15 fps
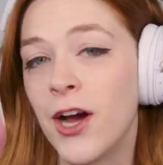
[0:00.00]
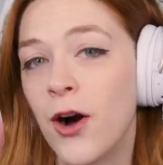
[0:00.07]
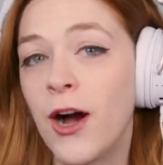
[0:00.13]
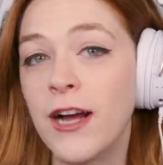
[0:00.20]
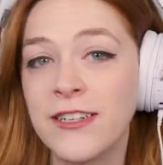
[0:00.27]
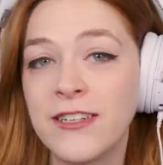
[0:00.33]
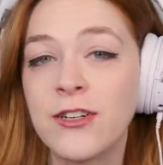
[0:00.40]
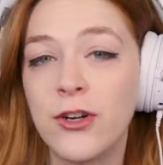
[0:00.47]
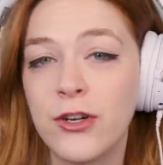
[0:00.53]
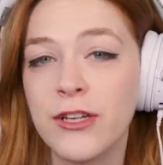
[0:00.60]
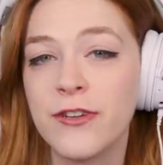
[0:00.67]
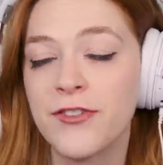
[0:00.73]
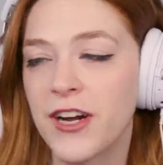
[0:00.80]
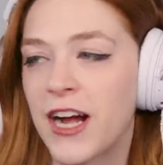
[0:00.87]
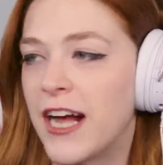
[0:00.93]
No, I
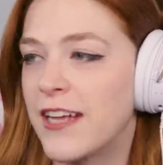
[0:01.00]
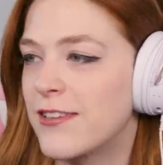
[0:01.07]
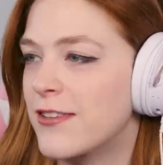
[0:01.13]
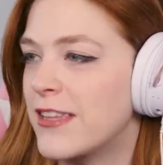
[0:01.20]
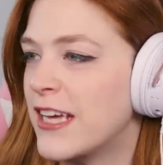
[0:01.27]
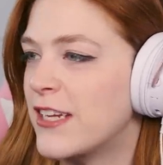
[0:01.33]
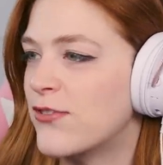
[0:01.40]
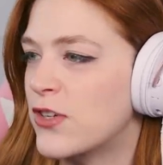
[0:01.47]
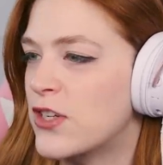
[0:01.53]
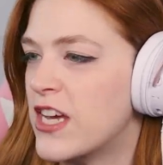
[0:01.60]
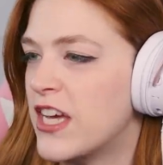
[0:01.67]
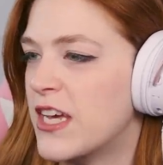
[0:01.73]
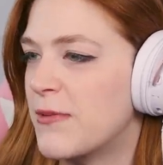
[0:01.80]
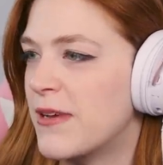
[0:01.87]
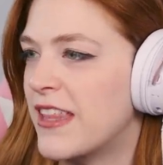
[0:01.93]
totally forgot. So thanks for
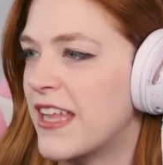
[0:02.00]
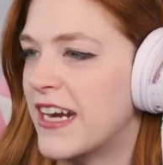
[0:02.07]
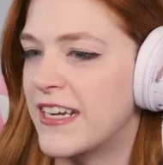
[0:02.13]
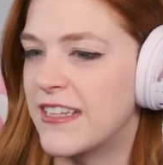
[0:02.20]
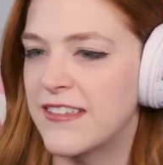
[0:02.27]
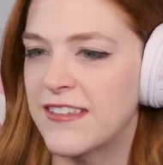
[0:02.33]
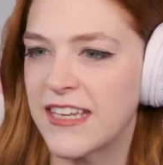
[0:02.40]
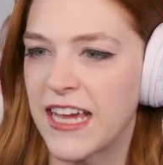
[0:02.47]
telling me that I didn't